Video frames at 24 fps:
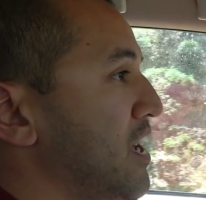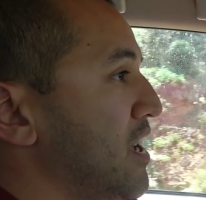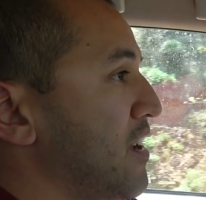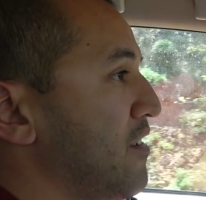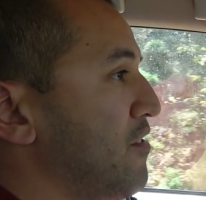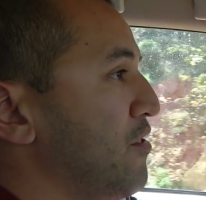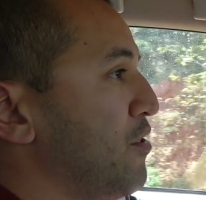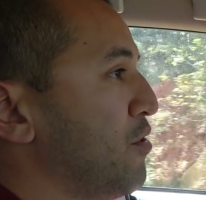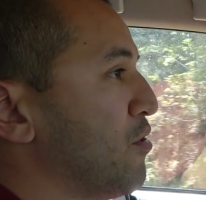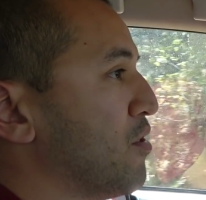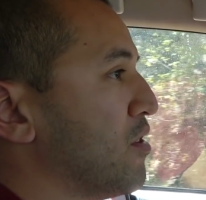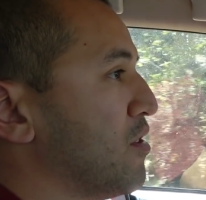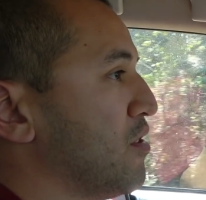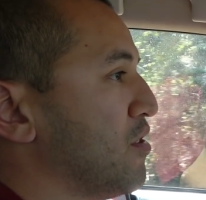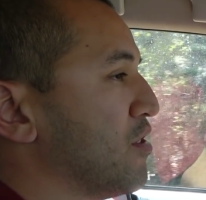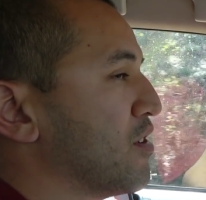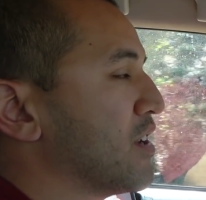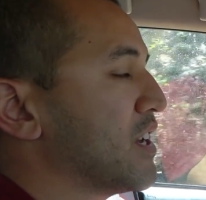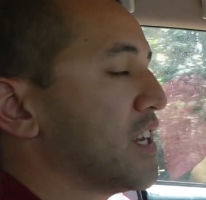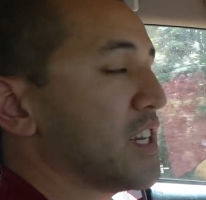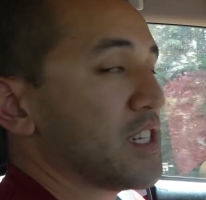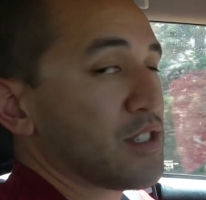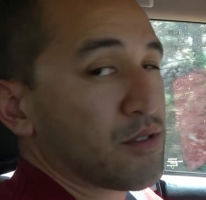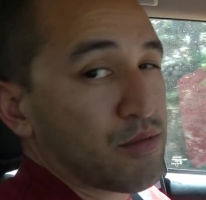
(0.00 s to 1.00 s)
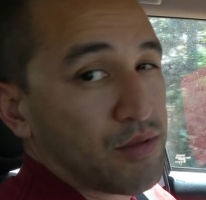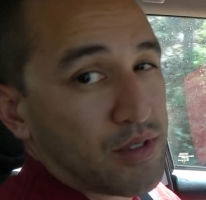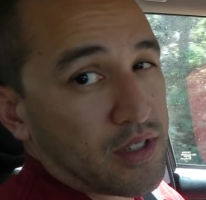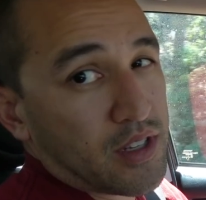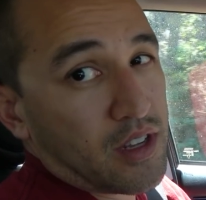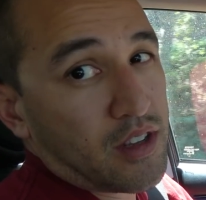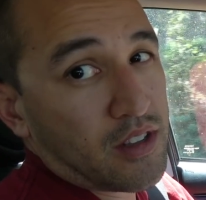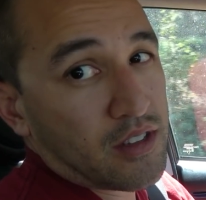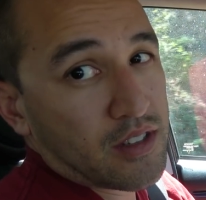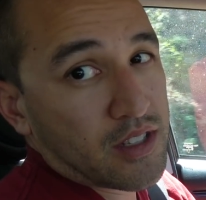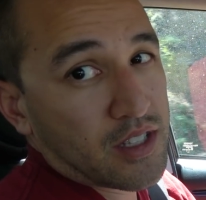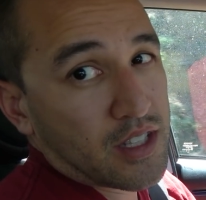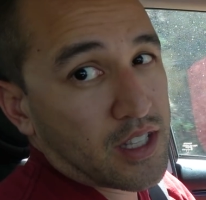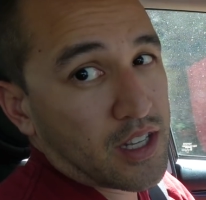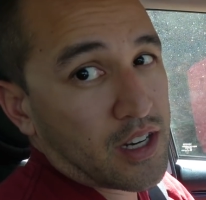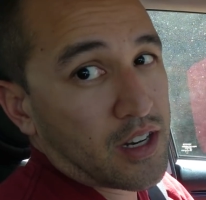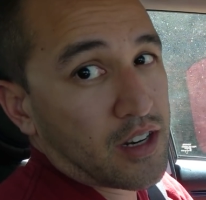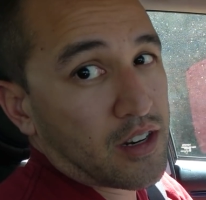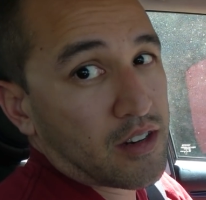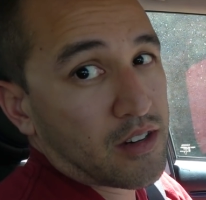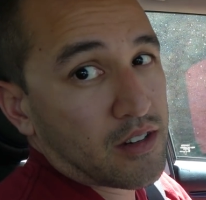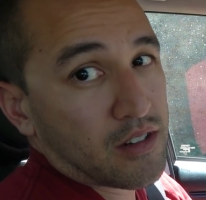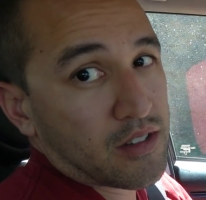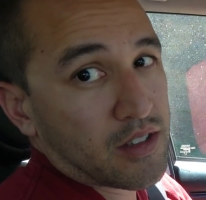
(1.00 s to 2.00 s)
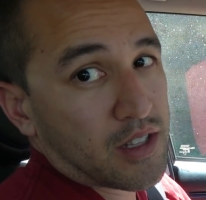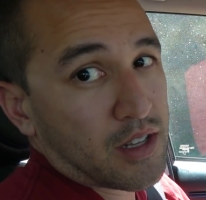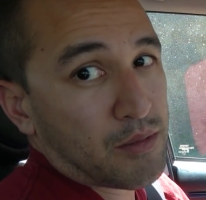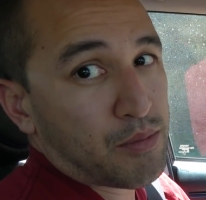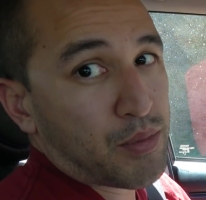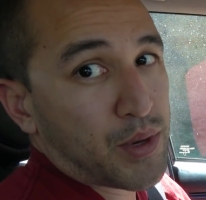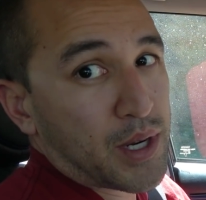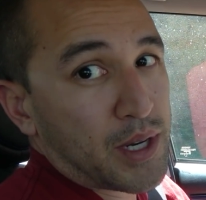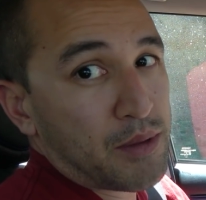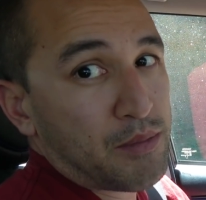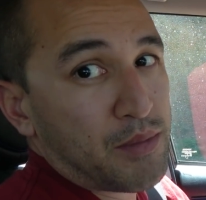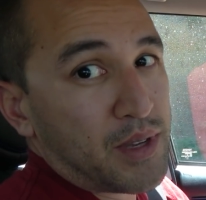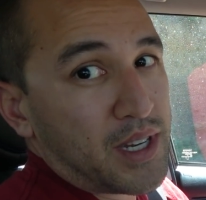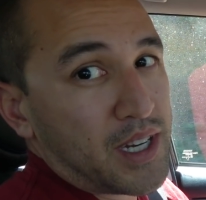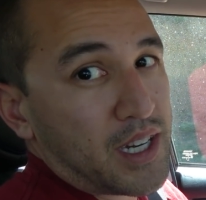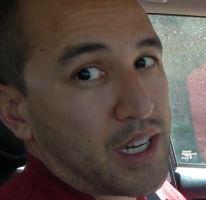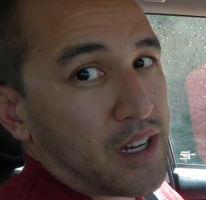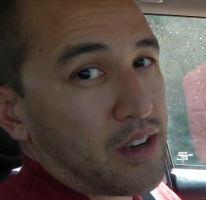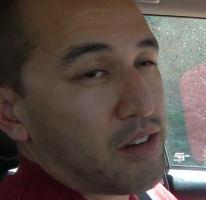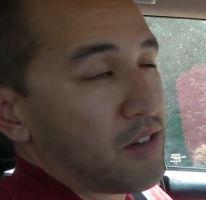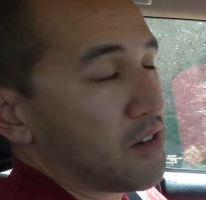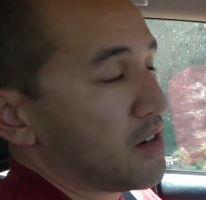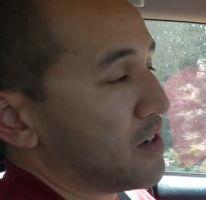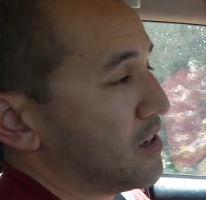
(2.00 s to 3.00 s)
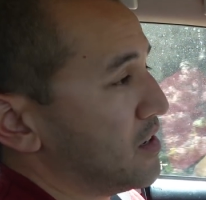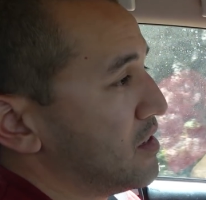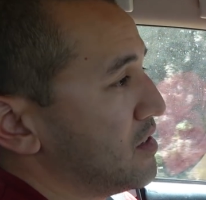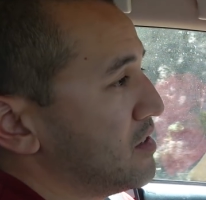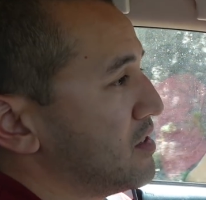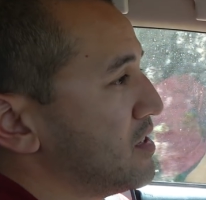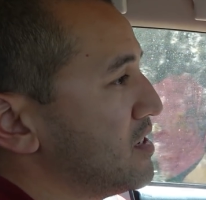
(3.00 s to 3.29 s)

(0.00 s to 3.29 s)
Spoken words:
if you were to look at his results, they're pretty mediocre.